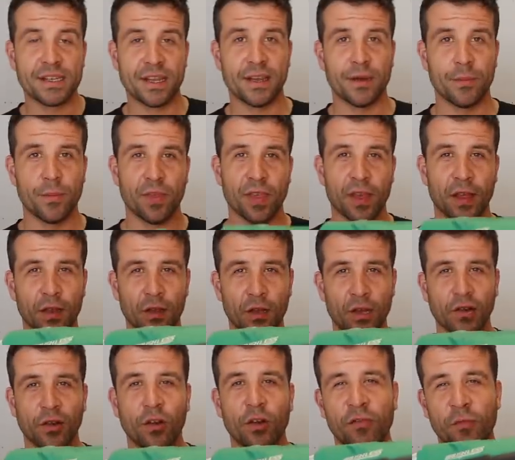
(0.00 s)
comes a
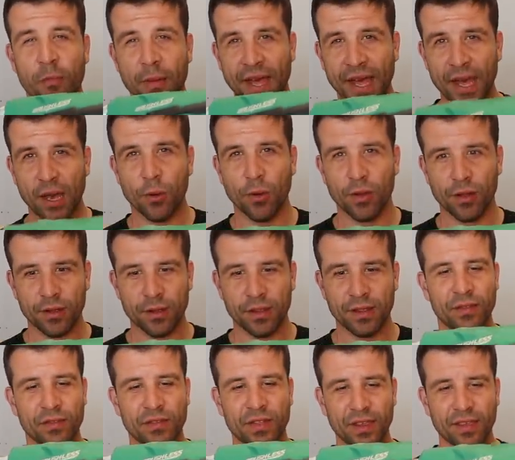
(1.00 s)
lot of power.
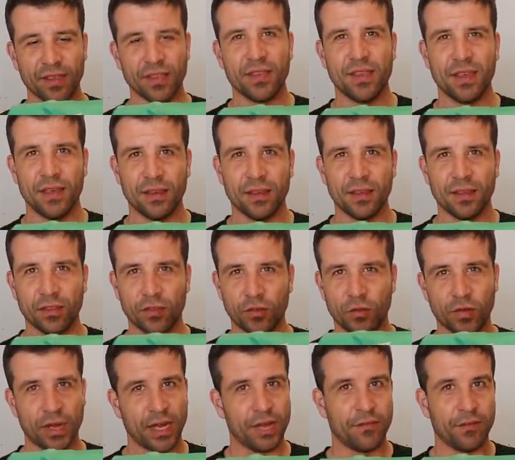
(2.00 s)
This thing is
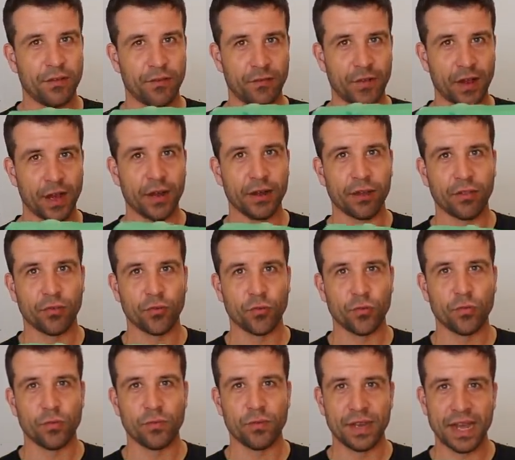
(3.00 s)
great for firing
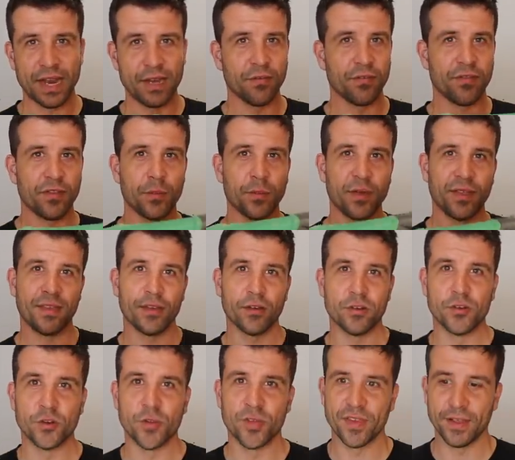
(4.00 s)
through native timbers here
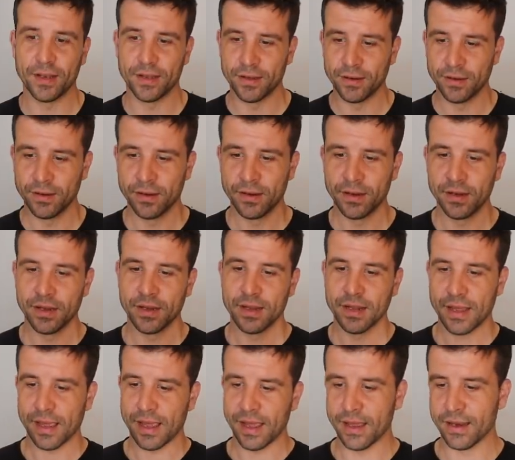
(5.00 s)
in New Zealand.
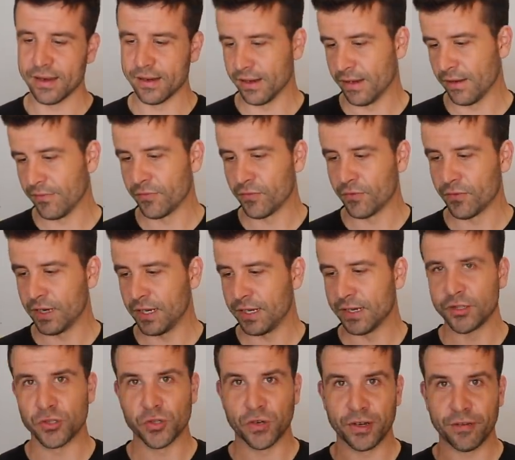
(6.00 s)
And I've really
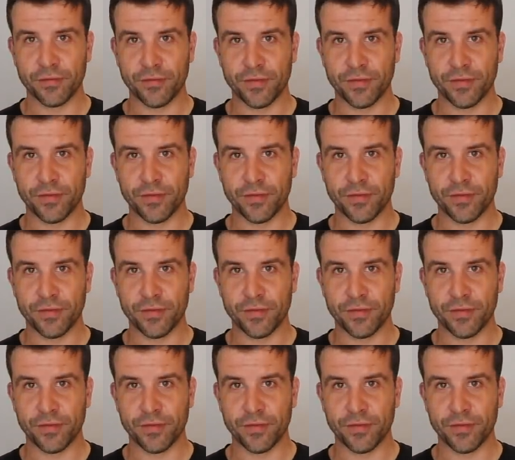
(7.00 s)
enjoyed it